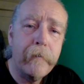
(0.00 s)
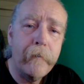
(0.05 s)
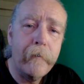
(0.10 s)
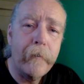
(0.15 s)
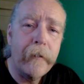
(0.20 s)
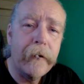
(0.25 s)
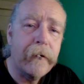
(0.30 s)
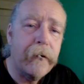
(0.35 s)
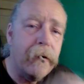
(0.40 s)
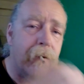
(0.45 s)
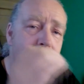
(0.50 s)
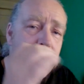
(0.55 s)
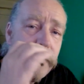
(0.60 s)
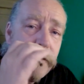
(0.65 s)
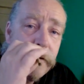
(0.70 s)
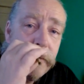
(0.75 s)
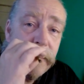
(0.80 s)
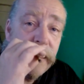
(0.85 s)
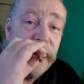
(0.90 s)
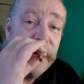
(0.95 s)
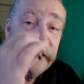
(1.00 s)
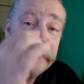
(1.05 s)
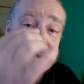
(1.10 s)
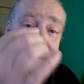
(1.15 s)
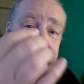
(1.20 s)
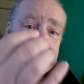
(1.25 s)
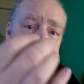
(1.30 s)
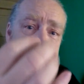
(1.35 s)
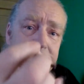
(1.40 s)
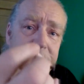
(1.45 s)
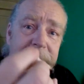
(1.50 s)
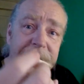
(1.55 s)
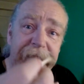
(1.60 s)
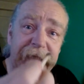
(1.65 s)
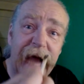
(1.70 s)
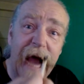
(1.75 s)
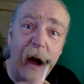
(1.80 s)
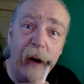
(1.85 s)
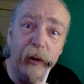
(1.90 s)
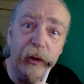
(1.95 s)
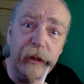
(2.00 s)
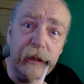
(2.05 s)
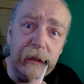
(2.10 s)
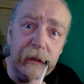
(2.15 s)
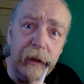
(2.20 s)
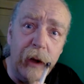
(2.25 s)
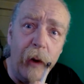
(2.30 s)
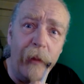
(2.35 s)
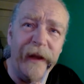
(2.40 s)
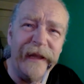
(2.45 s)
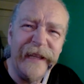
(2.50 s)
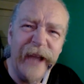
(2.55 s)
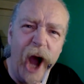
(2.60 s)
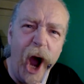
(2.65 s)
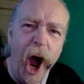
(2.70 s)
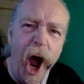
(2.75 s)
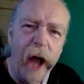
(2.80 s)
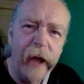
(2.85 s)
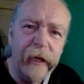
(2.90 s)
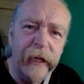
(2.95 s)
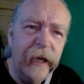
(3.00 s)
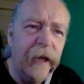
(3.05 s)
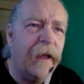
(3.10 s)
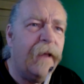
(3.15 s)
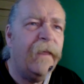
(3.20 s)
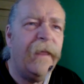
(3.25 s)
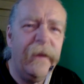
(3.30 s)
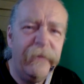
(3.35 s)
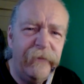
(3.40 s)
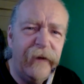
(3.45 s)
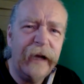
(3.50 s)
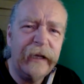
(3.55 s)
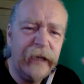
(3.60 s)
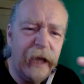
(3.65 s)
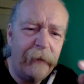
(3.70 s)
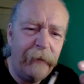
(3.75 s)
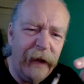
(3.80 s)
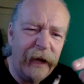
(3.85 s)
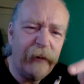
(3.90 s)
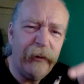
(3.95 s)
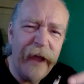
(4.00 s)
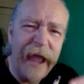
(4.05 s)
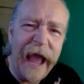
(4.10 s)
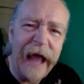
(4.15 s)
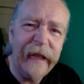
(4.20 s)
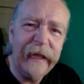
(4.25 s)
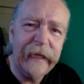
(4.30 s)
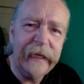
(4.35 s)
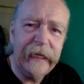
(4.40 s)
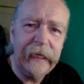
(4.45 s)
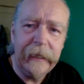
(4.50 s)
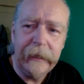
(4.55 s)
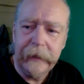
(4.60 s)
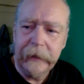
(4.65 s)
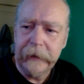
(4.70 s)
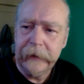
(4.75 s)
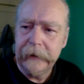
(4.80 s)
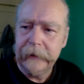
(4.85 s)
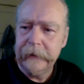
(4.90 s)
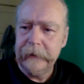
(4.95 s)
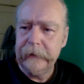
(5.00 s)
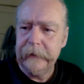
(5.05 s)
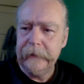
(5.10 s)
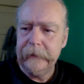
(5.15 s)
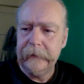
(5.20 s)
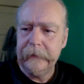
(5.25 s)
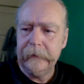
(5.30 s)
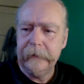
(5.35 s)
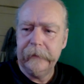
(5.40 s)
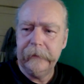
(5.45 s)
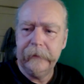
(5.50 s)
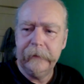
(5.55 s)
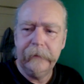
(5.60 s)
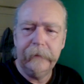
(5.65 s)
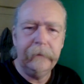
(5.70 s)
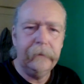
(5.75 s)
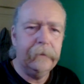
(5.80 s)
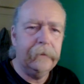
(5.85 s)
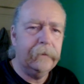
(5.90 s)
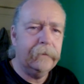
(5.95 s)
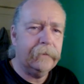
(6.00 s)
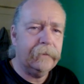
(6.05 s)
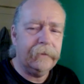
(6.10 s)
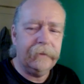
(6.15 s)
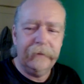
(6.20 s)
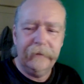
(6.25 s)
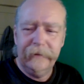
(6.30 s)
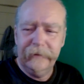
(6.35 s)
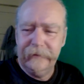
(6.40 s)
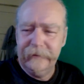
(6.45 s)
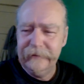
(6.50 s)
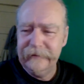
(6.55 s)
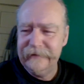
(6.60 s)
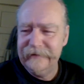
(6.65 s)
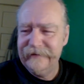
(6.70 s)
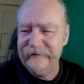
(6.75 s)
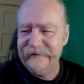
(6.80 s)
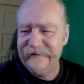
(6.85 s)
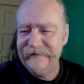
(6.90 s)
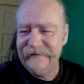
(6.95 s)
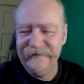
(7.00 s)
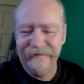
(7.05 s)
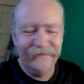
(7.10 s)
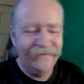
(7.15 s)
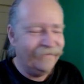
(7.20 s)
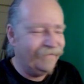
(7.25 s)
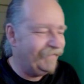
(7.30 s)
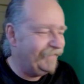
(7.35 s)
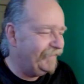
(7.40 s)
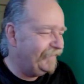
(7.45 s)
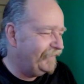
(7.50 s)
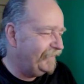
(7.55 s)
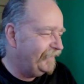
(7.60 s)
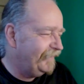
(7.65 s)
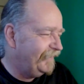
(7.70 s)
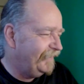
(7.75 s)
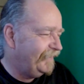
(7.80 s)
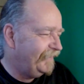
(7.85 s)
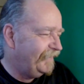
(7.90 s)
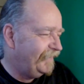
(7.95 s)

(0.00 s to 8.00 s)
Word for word: That's what's causing the Mandela effect. Is the fact that they are screwing with our reality. That's what's causing the Mandela effect.